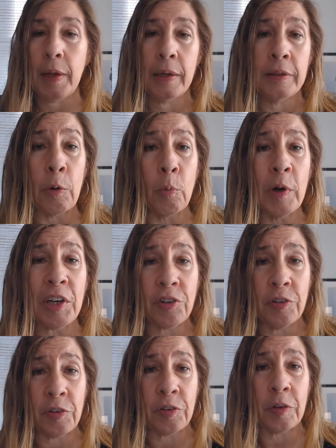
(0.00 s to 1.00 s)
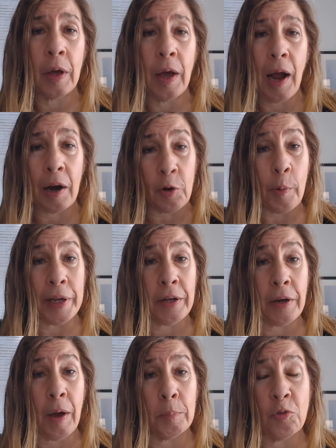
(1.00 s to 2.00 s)
their wishes are going to
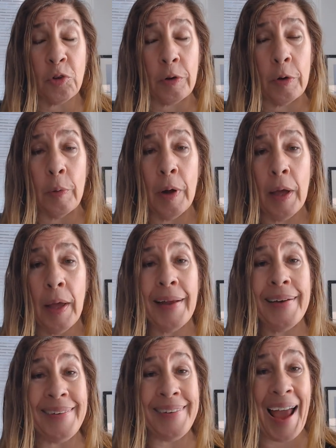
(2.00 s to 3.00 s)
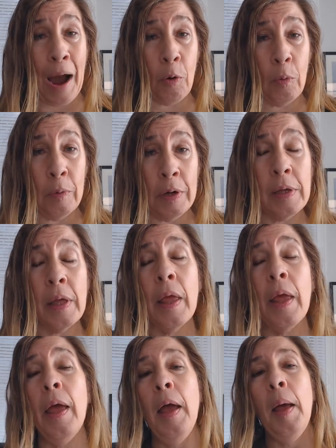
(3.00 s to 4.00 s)
come true now,
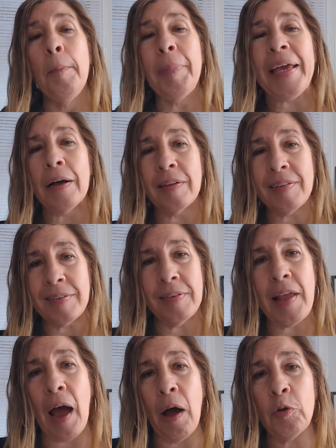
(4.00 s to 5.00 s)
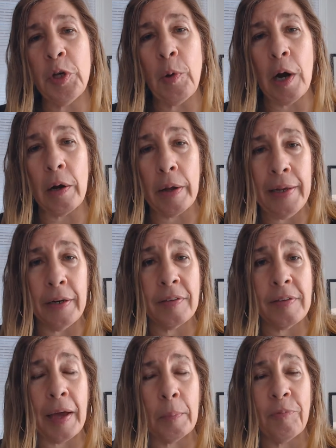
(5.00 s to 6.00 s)
because now you are in a
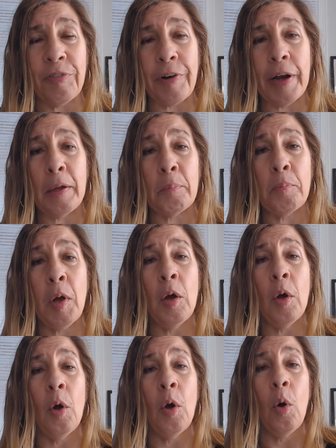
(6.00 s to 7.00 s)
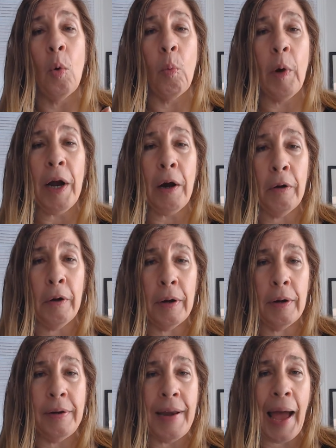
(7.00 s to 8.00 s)
time frame where
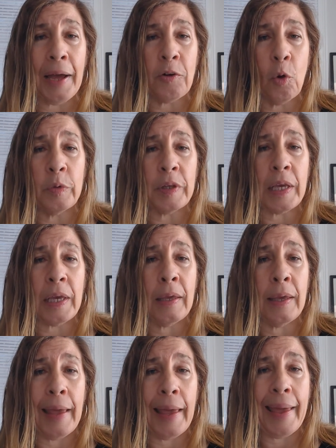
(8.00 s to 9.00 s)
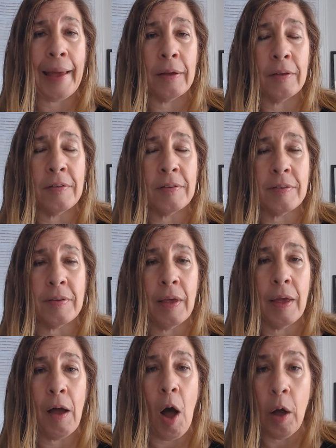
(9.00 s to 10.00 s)
not only has
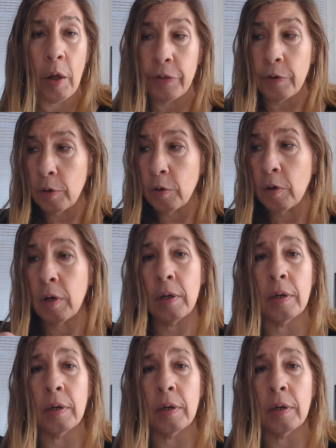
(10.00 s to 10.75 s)
other